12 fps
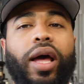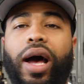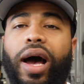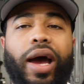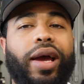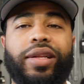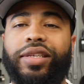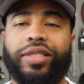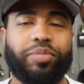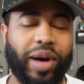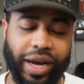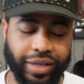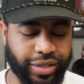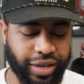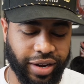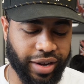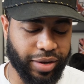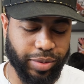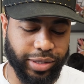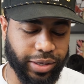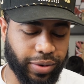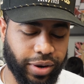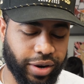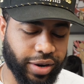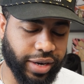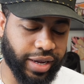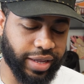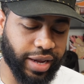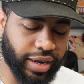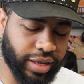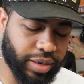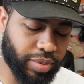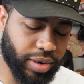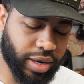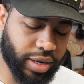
I hate this box, dog. It was so hard to get that clipper